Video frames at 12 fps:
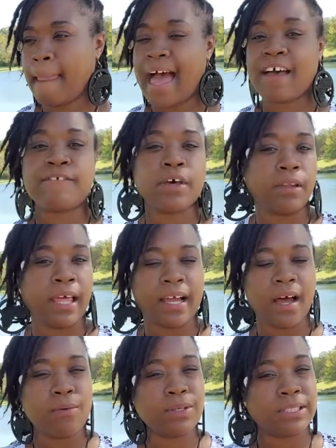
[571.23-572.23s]
I felt
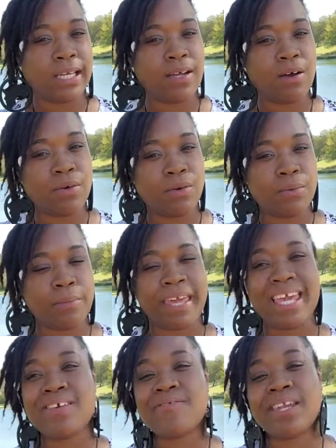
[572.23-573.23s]
like I was at home.
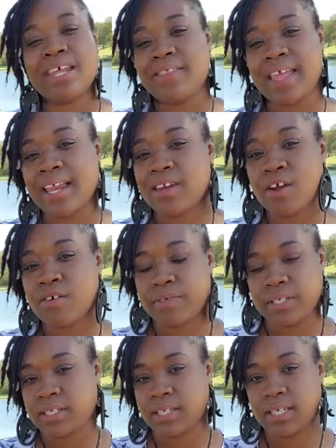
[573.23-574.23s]
Even in that
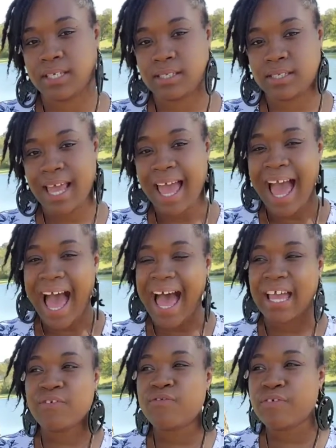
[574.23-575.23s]
nervousness,
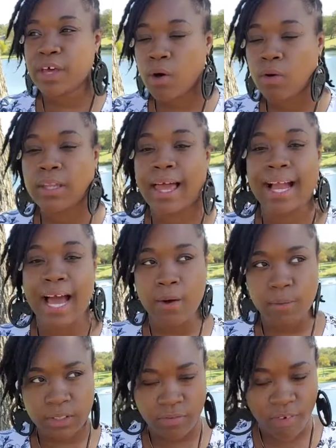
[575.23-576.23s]
I felt like
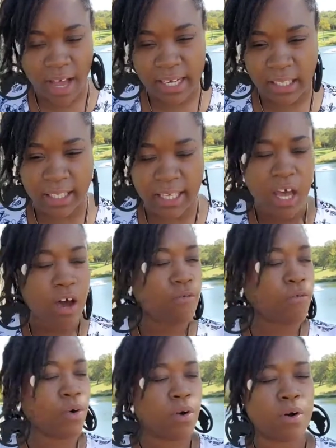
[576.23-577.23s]
I was finally,
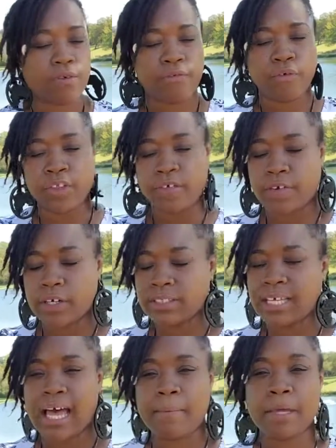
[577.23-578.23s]
for the
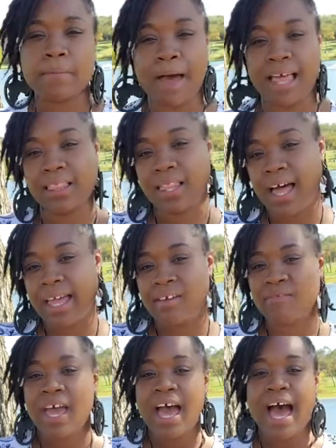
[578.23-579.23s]
first time in my
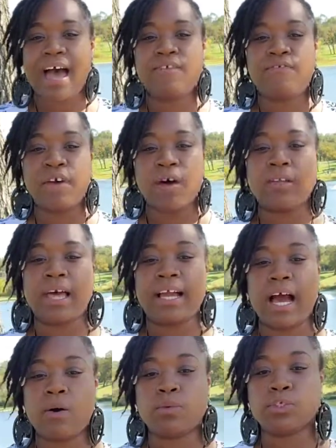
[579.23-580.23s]
life, I felt
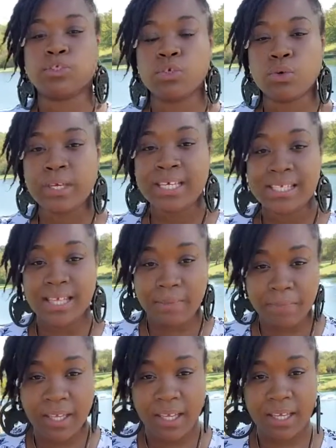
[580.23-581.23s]
like I was doing
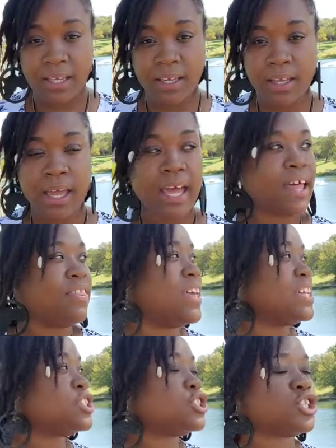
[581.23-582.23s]
something
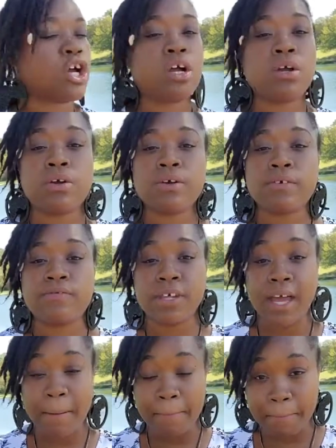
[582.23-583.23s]
that
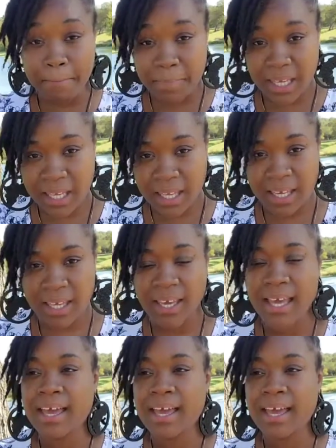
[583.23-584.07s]
served me